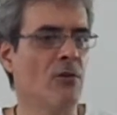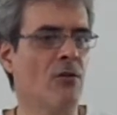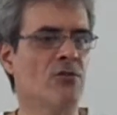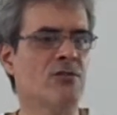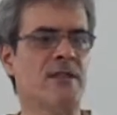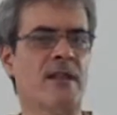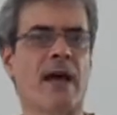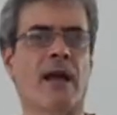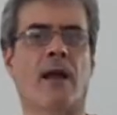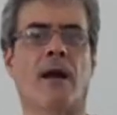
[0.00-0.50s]

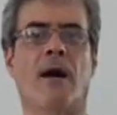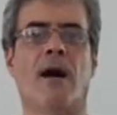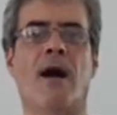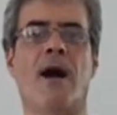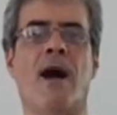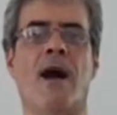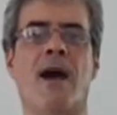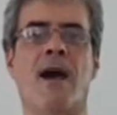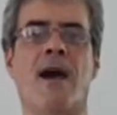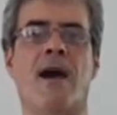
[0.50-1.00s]
goes like, aha,
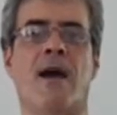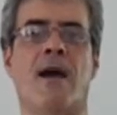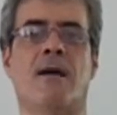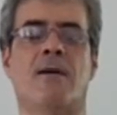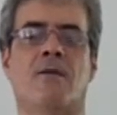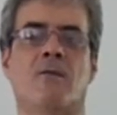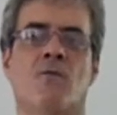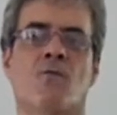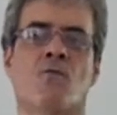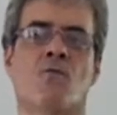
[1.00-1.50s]

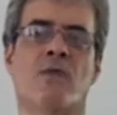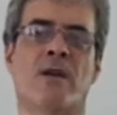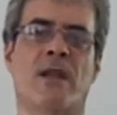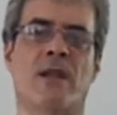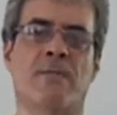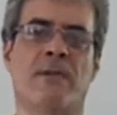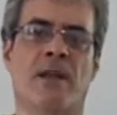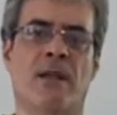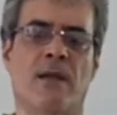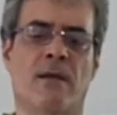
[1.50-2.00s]
uh-huh, wait
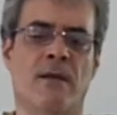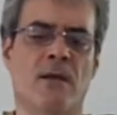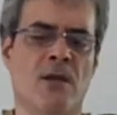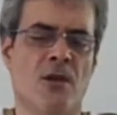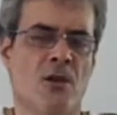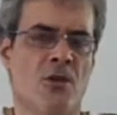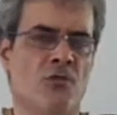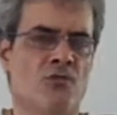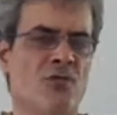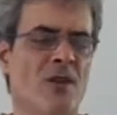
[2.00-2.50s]
a minute.
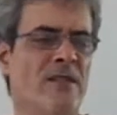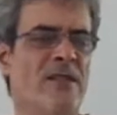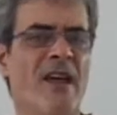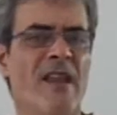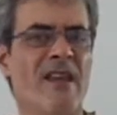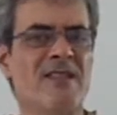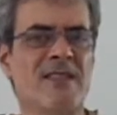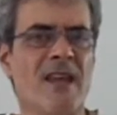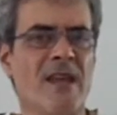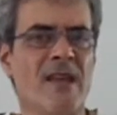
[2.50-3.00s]
You are
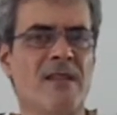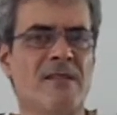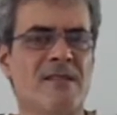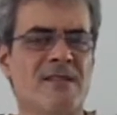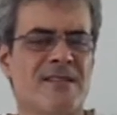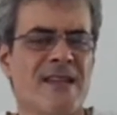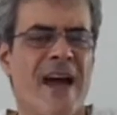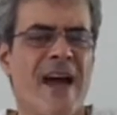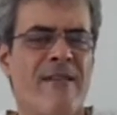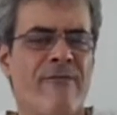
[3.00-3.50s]
not a
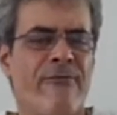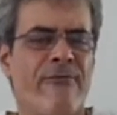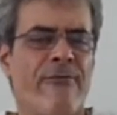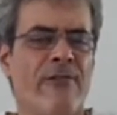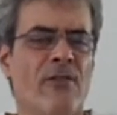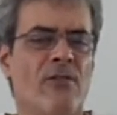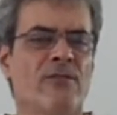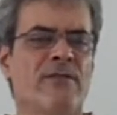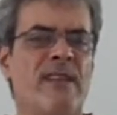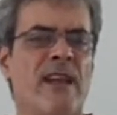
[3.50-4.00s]
scientist. I
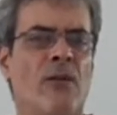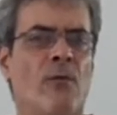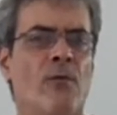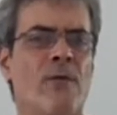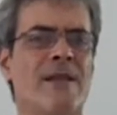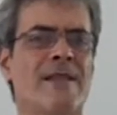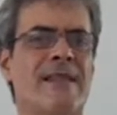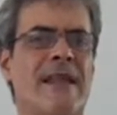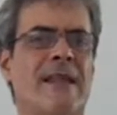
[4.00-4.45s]
feel the Green